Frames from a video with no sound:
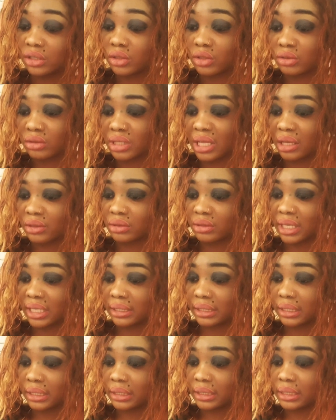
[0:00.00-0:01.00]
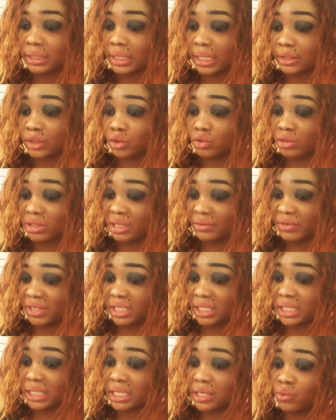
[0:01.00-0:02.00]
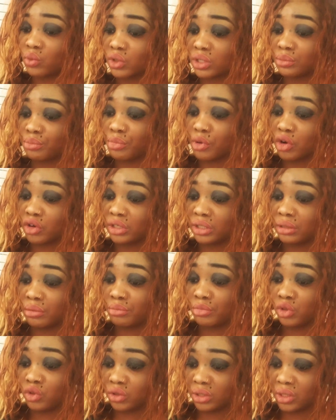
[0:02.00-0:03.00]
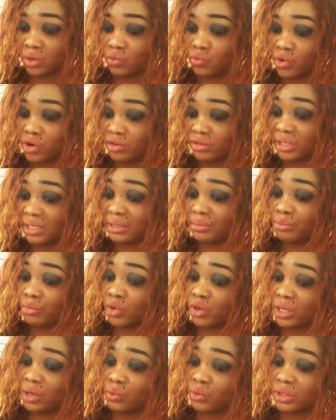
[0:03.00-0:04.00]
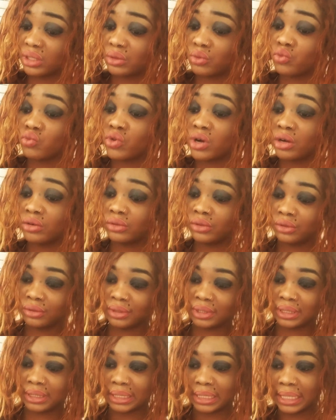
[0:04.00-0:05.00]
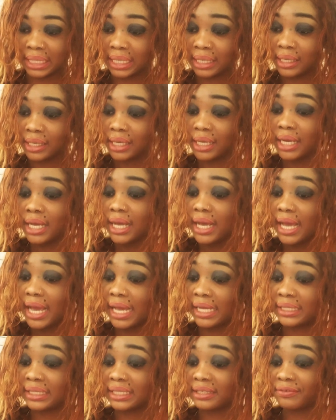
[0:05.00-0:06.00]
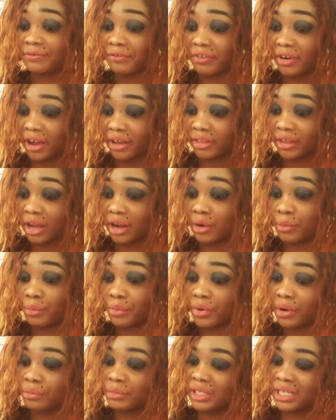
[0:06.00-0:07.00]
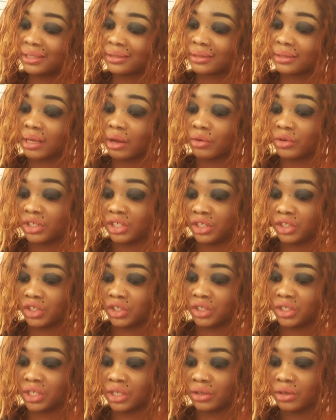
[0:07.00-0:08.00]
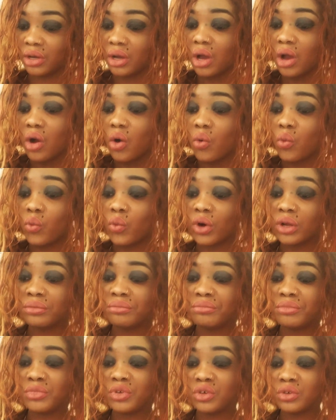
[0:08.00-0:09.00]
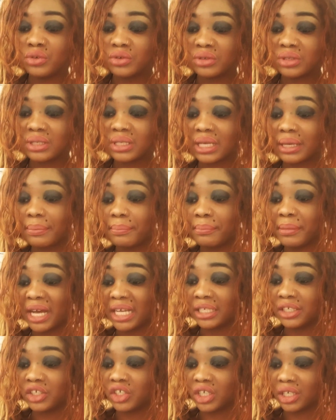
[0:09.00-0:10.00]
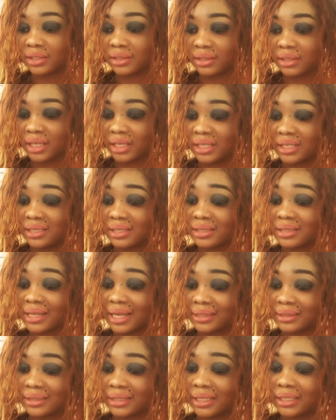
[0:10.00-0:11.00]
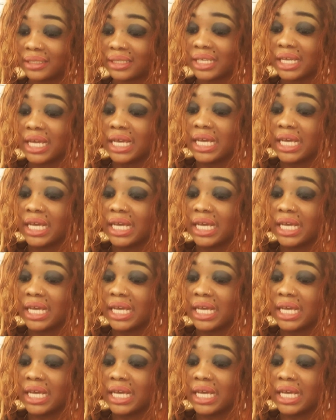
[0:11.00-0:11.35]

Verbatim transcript: in 2016 and 2017. He was born in a music world. His mother was a well-known singer and his father a prominent sound engineer. One music manager said he started